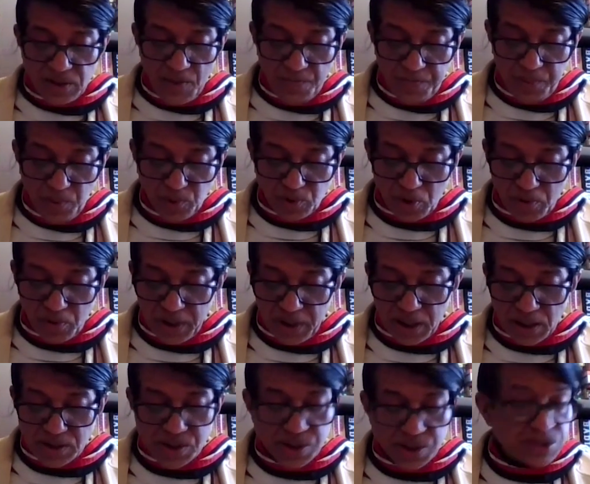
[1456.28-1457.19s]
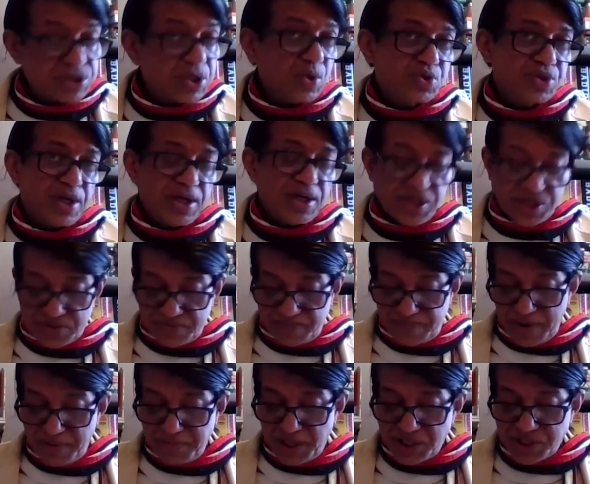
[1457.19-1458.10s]
the Puerto Rican socialist
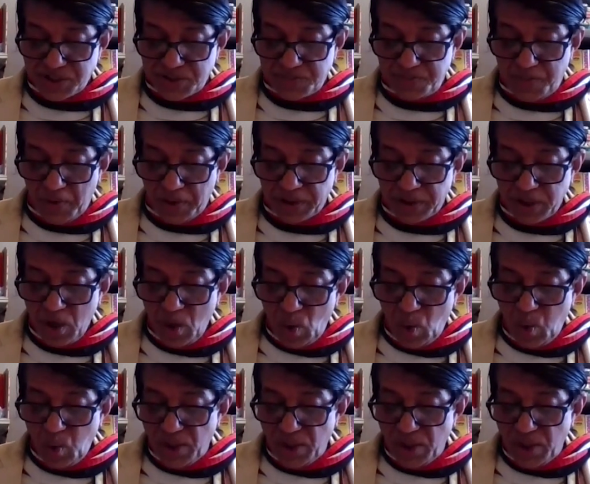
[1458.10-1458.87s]
feminist poet